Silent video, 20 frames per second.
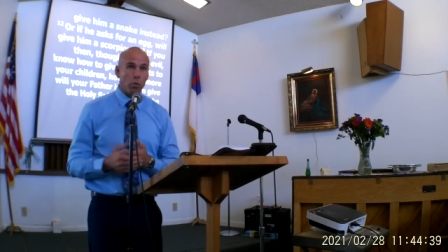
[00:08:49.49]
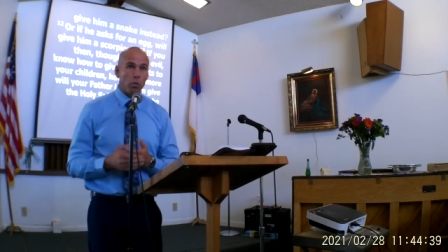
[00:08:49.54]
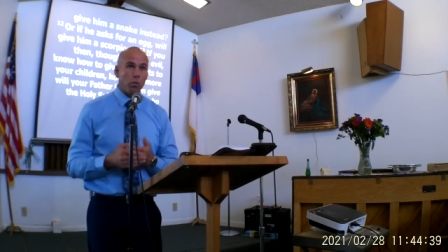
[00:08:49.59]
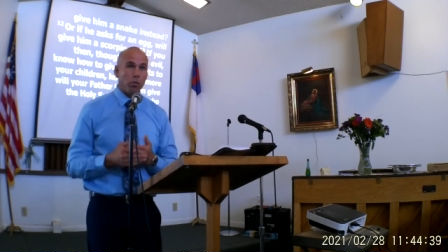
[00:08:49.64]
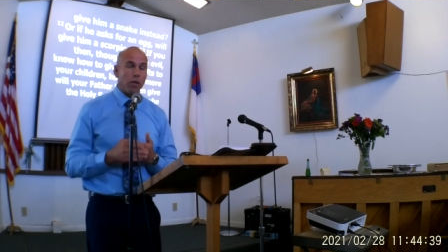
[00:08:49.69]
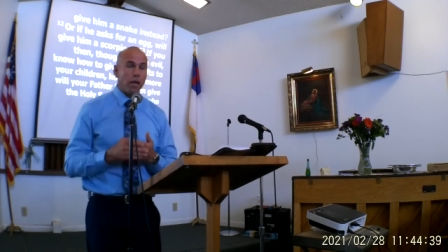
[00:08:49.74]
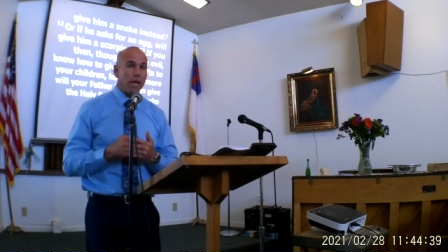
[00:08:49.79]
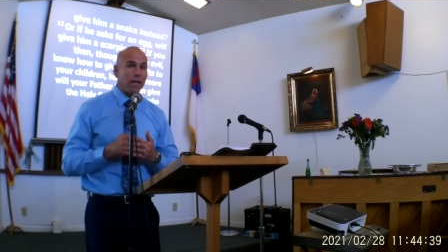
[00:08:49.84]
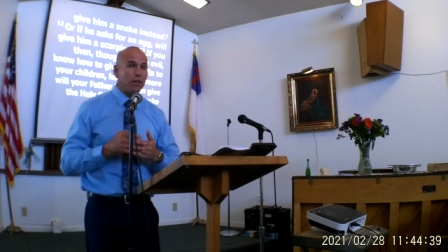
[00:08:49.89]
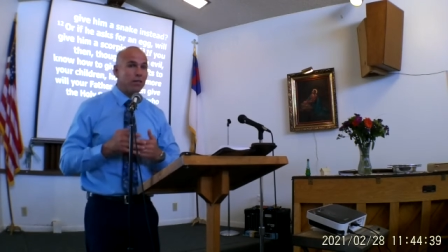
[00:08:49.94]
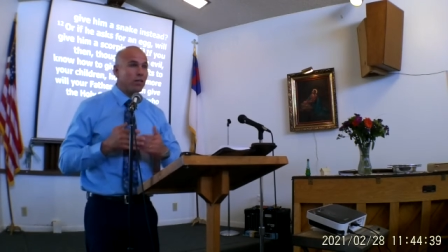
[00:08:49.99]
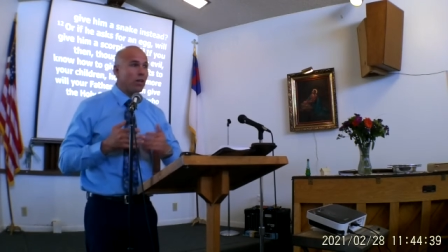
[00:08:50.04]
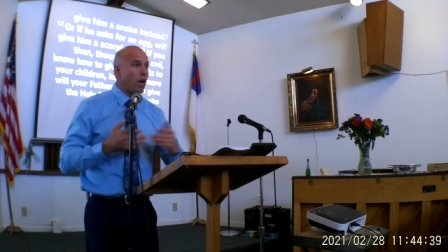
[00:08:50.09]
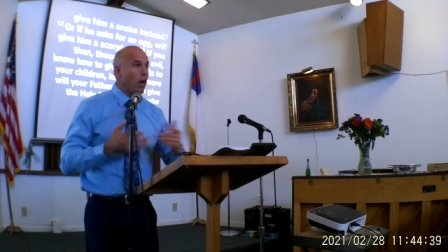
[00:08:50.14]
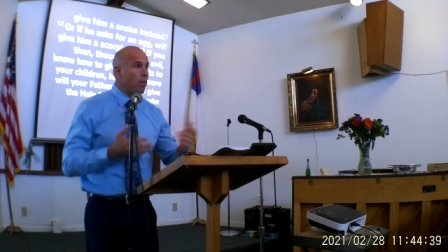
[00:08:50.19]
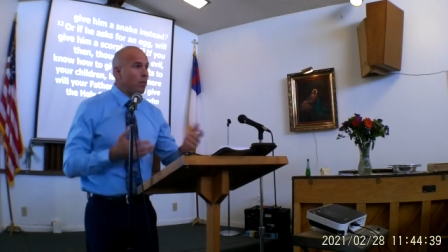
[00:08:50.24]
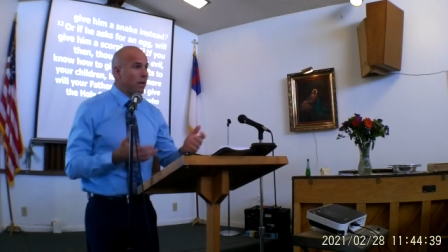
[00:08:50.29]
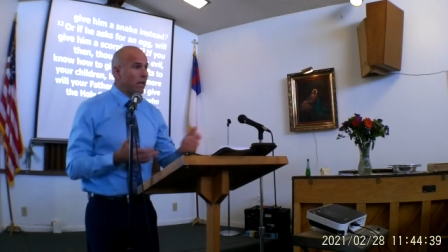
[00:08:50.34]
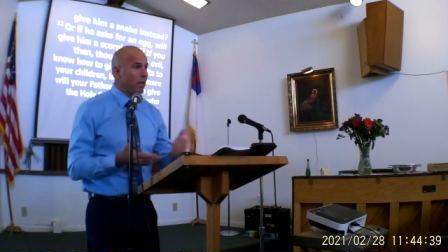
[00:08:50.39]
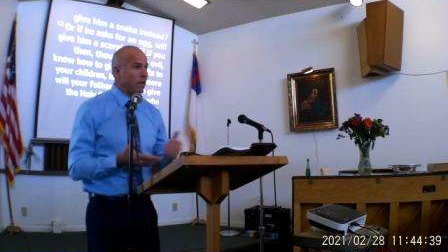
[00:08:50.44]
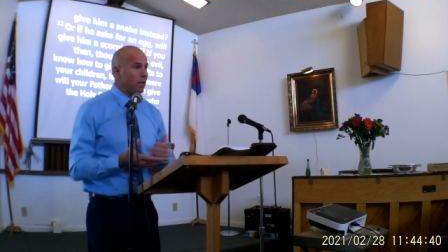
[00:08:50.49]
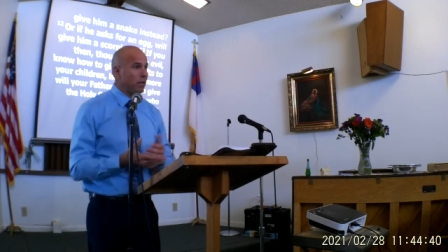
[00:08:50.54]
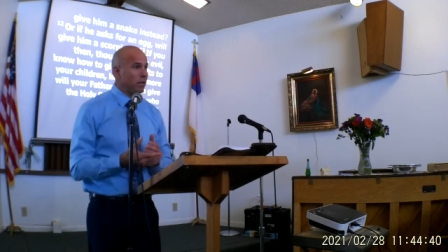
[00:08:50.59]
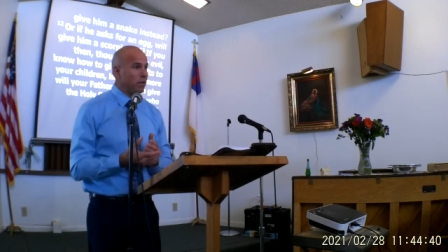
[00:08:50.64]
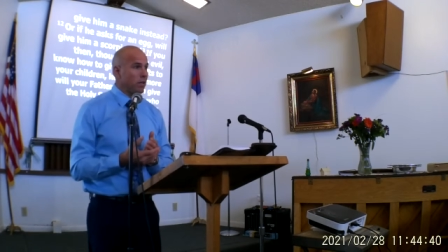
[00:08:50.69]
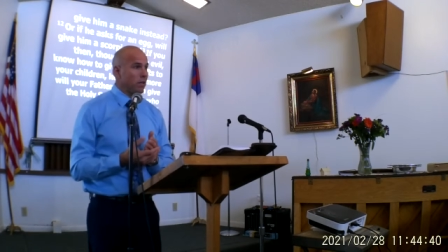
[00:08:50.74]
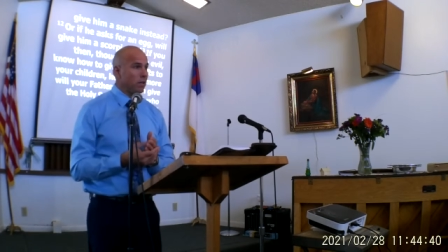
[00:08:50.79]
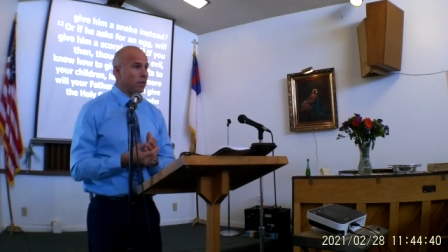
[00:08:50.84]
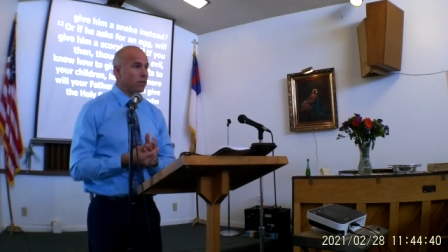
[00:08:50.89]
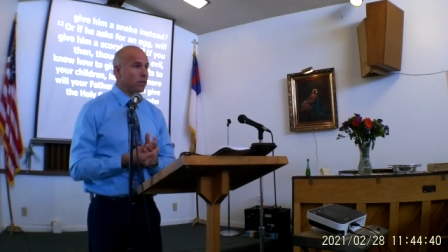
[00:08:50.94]
Things come against
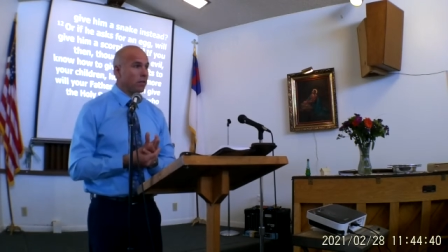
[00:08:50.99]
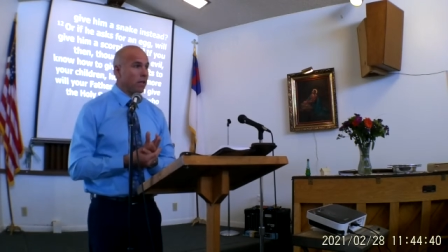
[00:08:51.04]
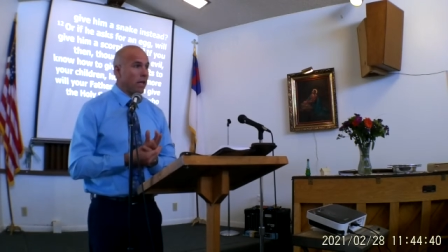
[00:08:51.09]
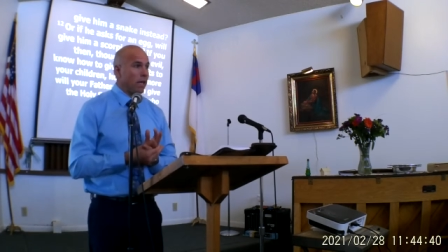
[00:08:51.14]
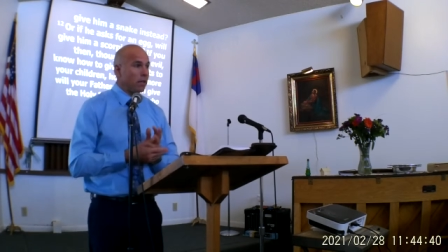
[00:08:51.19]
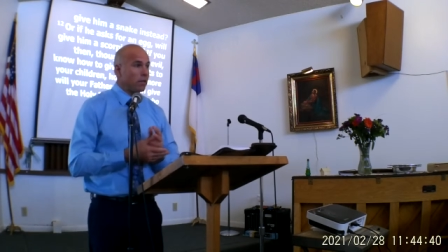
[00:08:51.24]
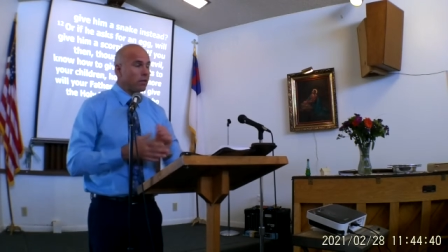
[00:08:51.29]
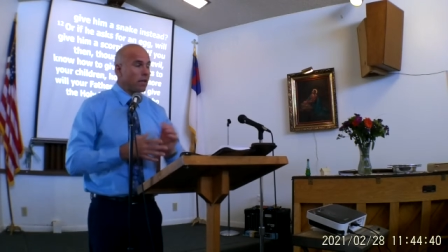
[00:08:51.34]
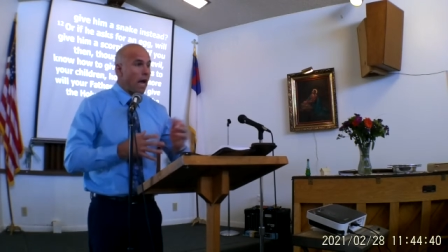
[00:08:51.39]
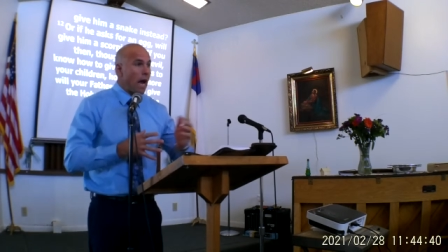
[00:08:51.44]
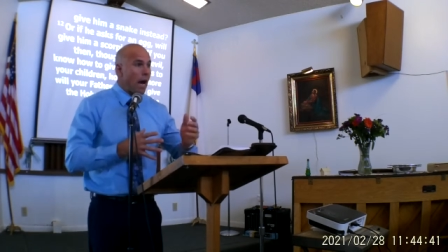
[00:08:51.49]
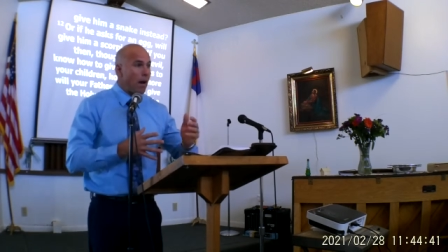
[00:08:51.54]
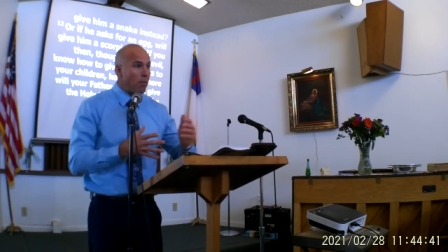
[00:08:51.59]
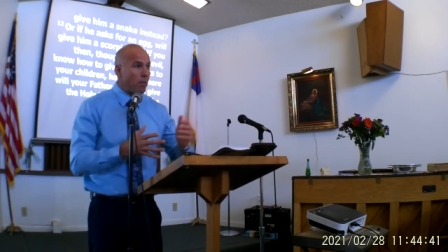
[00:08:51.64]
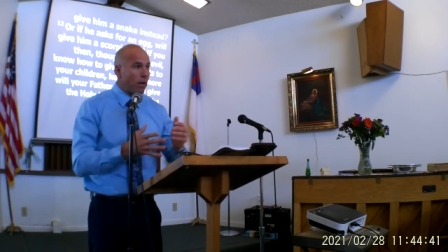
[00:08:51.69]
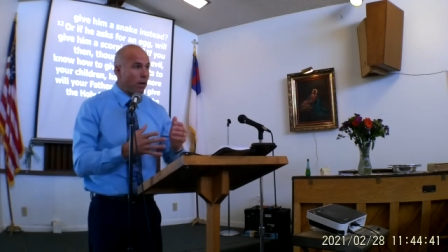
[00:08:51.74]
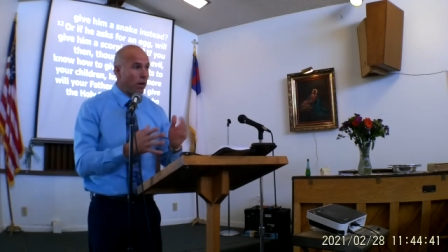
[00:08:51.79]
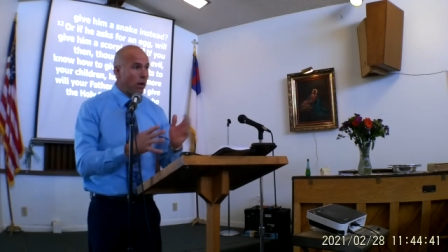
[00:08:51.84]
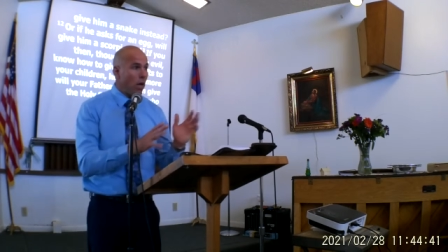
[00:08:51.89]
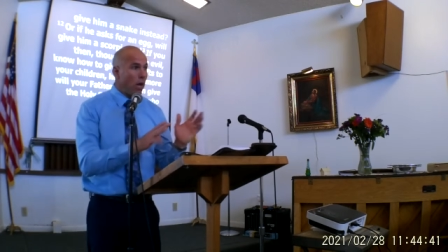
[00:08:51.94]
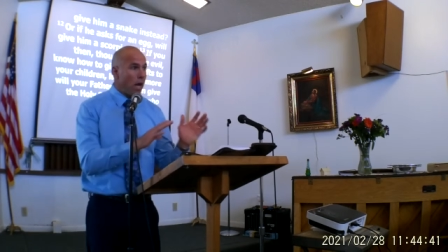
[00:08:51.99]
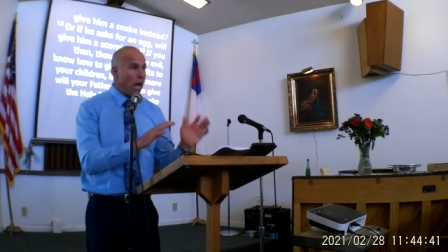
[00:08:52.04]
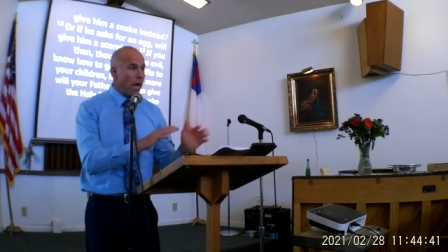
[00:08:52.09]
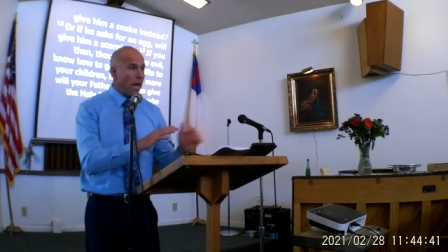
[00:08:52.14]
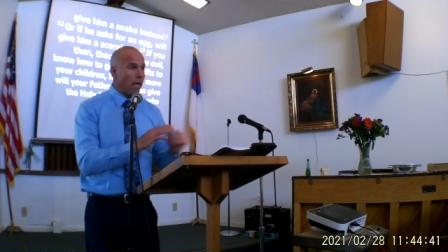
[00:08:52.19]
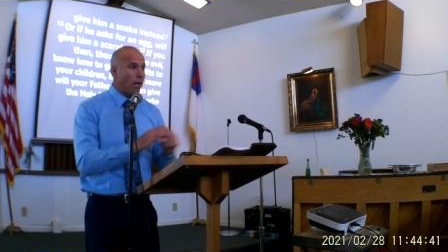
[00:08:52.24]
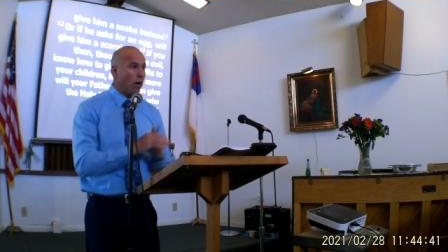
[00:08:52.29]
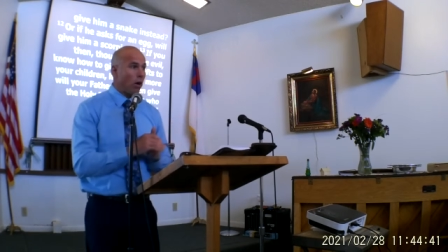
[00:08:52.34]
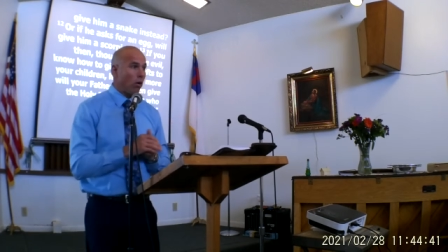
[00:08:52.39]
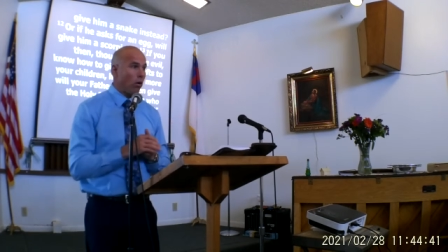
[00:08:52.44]
us. Things happen in
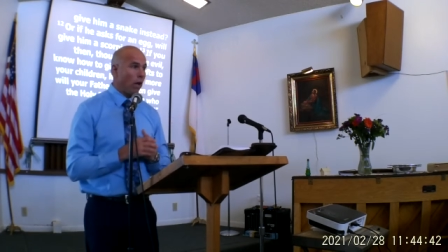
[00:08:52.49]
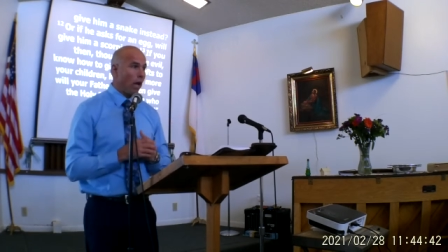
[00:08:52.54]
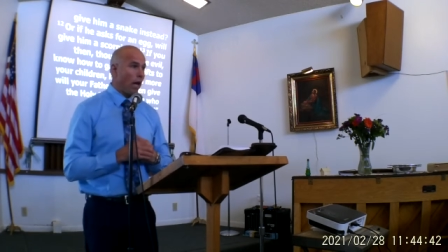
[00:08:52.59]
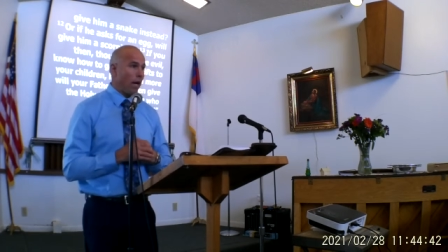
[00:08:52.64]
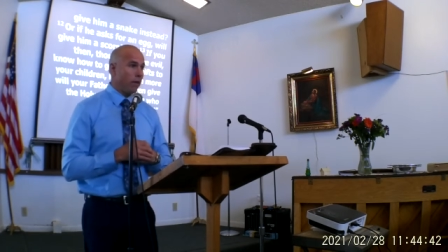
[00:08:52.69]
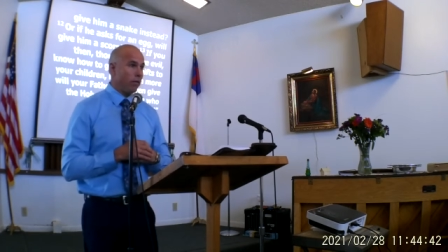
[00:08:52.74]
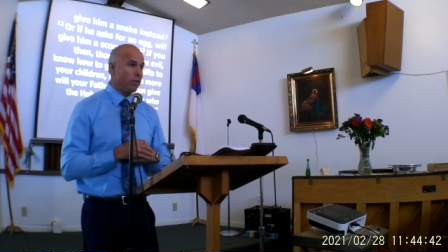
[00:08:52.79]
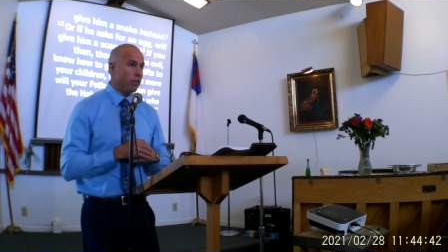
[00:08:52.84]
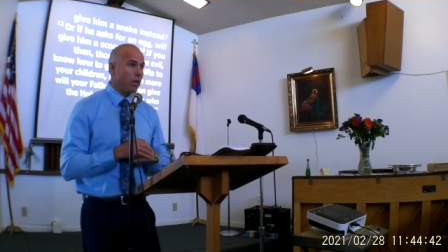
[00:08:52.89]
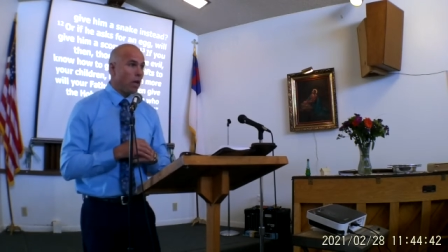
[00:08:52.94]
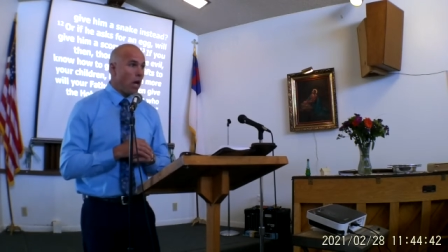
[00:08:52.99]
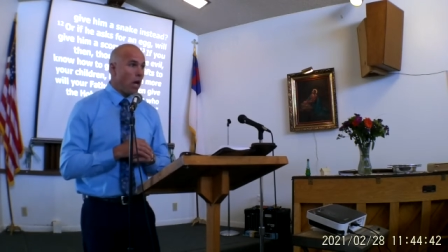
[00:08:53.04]
our lives.